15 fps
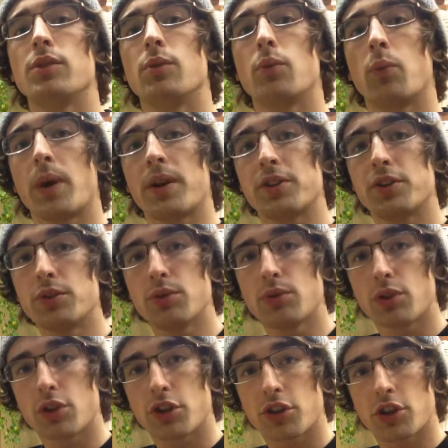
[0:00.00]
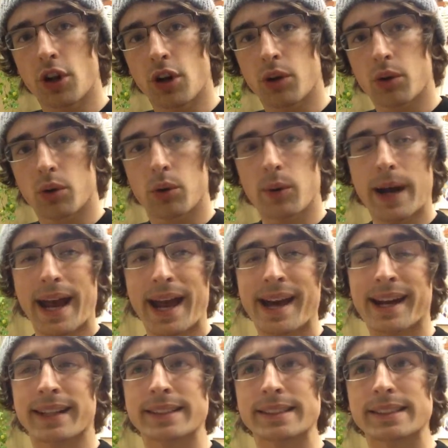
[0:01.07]
when you go
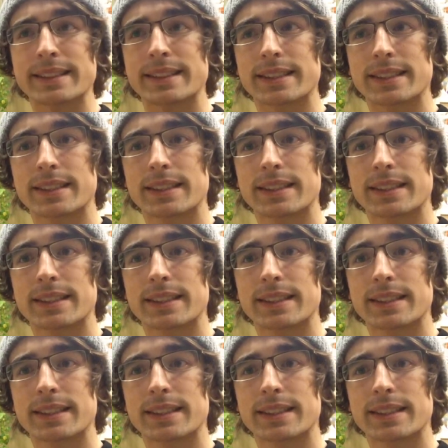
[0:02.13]
and